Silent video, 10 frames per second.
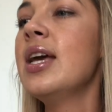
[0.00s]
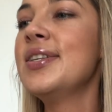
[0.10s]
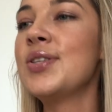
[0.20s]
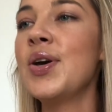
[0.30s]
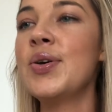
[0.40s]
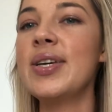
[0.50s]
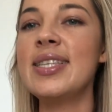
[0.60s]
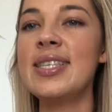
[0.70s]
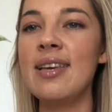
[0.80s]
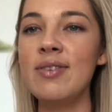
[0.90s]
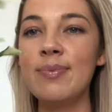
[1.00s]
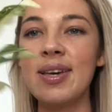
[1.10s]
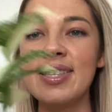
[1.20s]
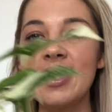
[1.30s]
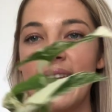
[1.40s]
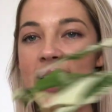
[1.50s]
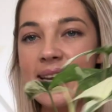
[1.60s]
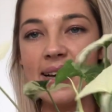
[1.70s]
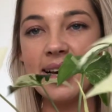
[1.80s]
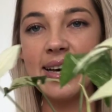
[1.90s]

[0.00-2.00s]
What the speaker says: So 7 months later,